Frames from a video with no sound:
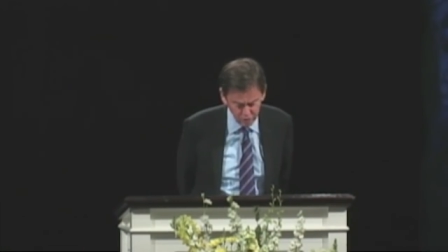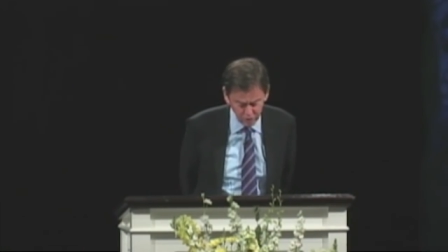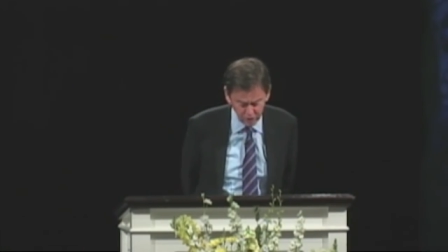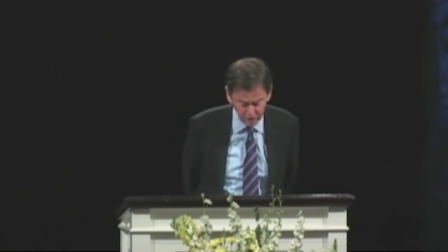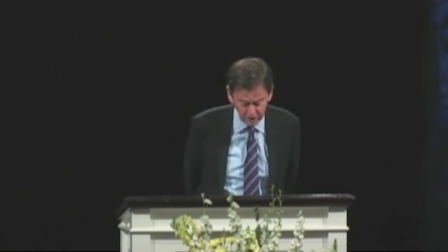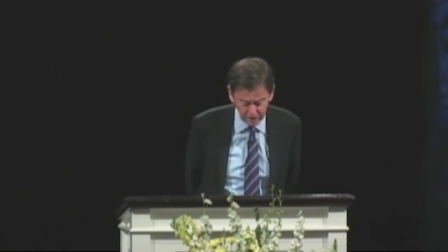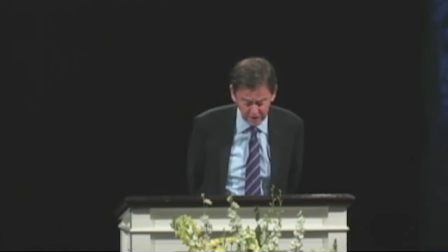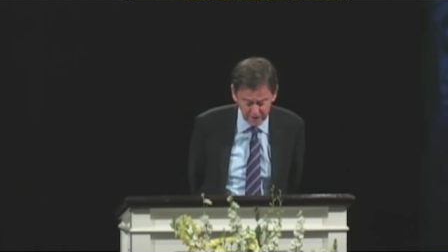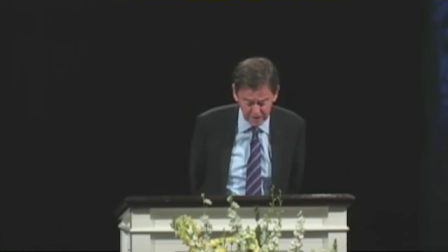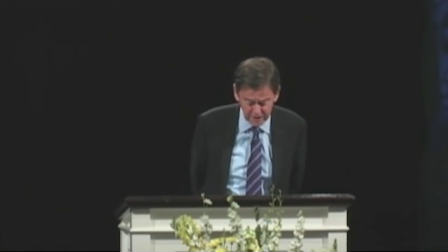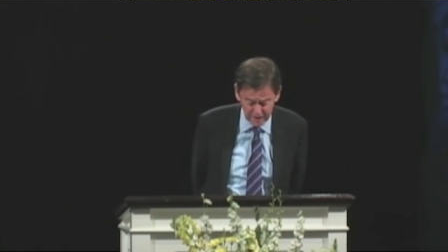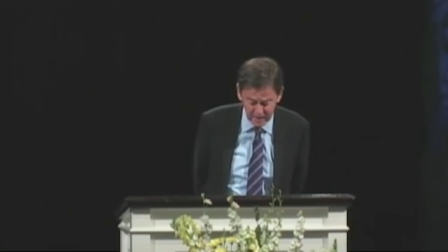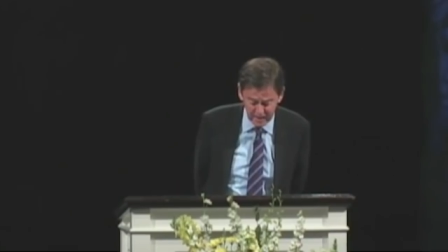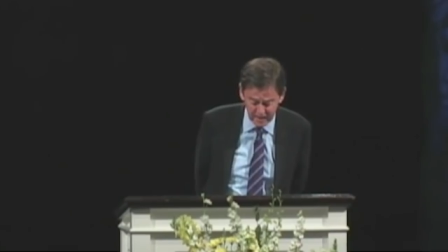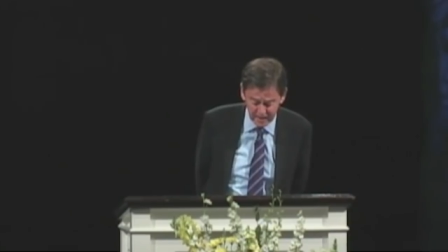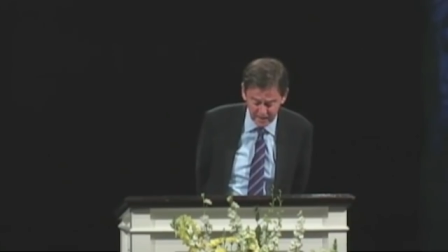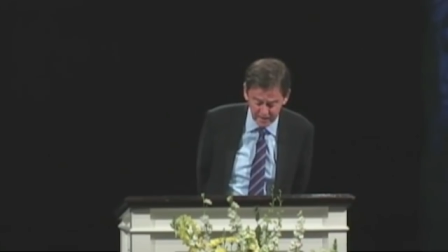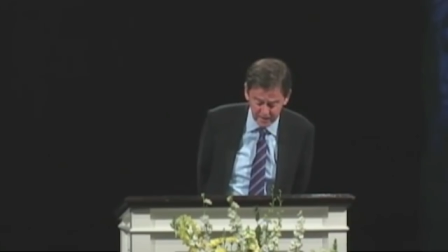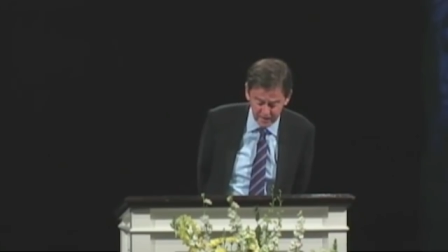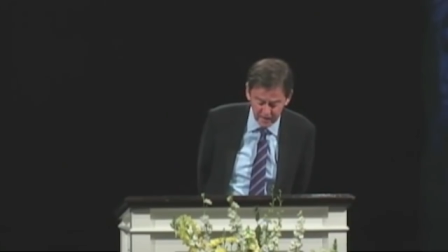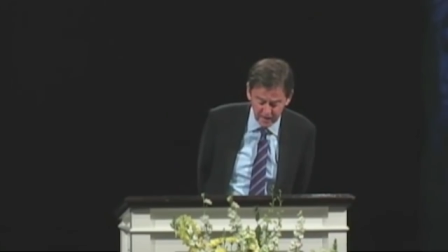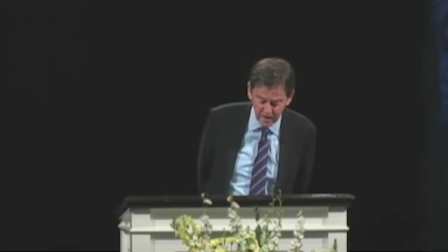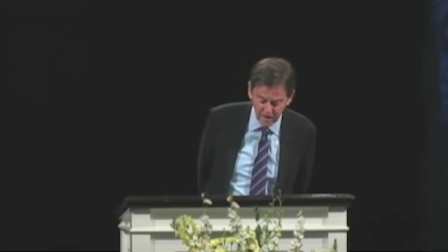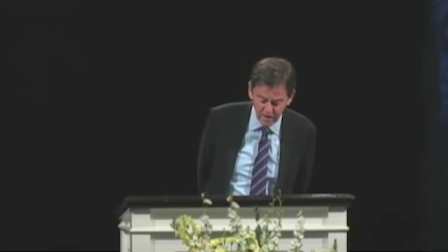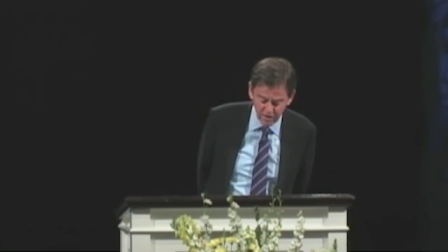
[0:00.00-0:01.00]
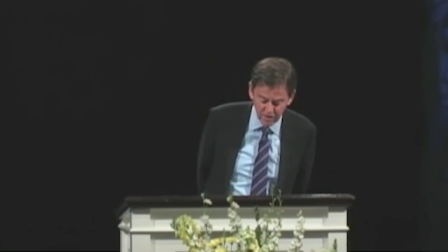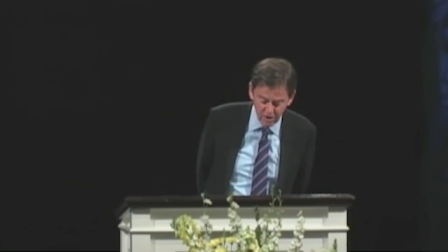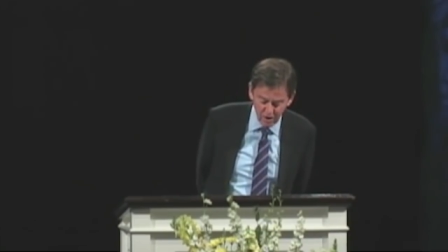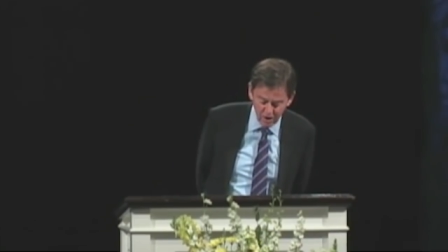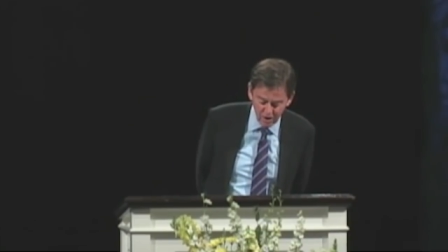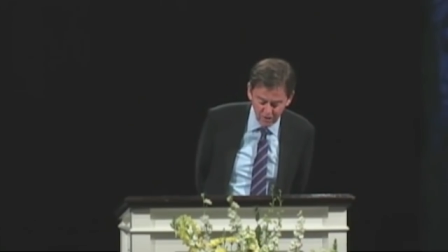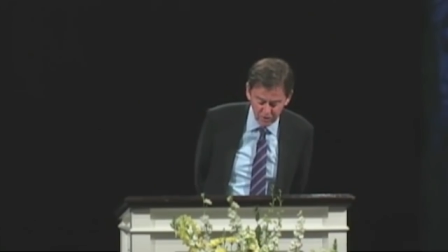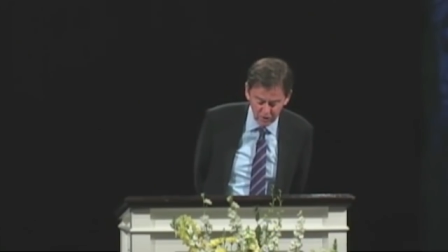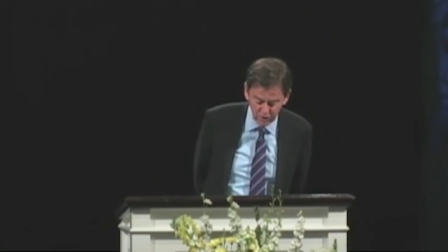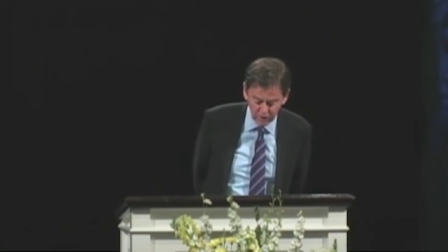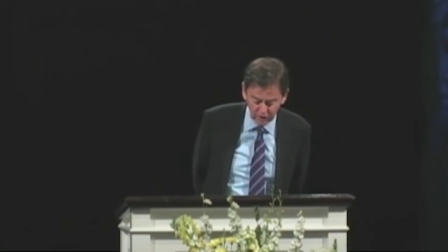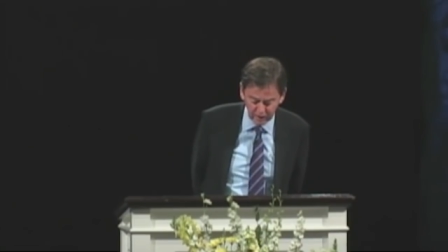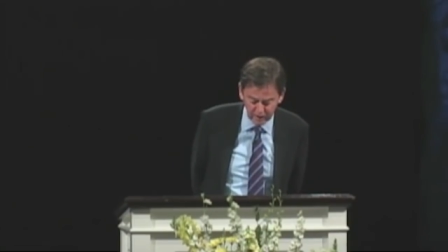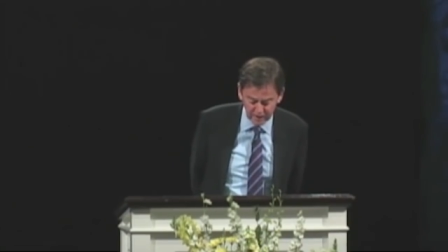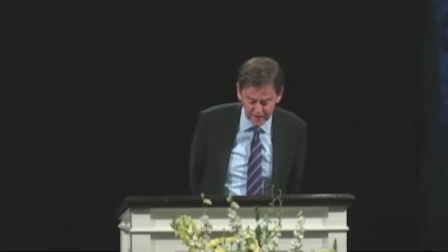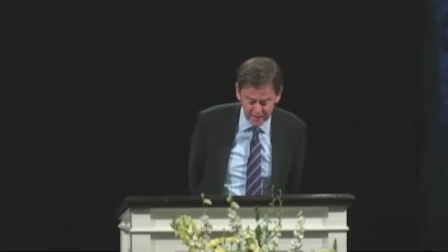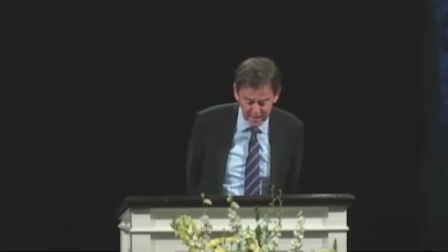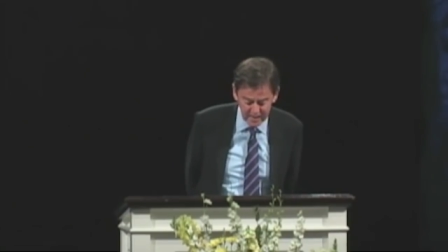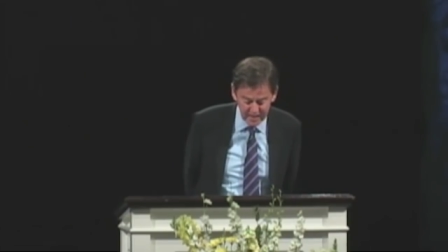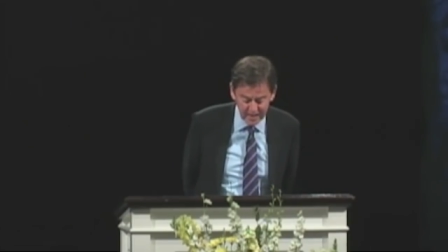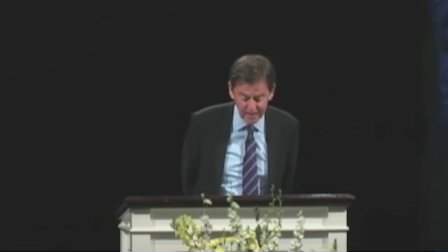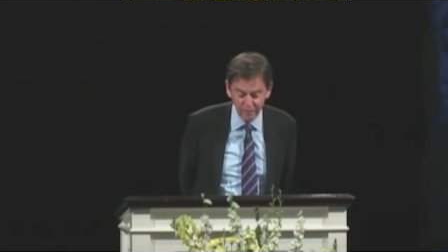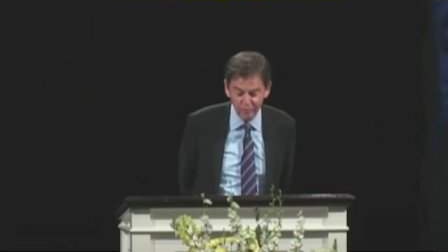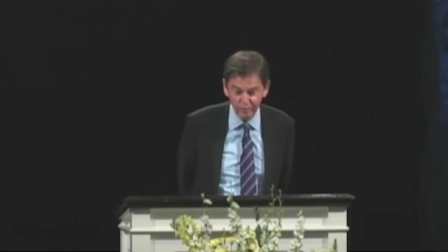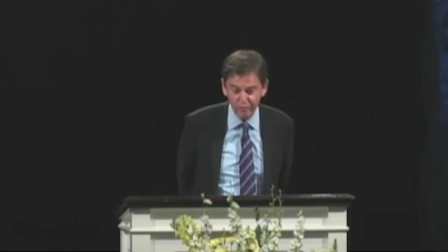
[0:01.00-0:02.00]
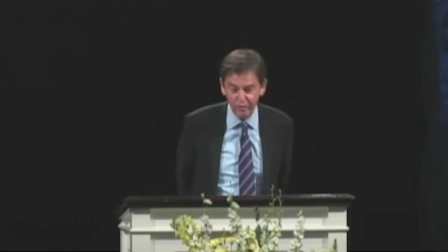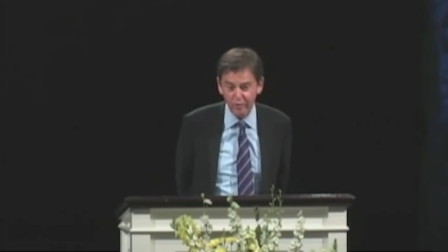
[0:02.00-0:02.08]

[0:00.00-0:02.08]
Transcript: to contend, not to contend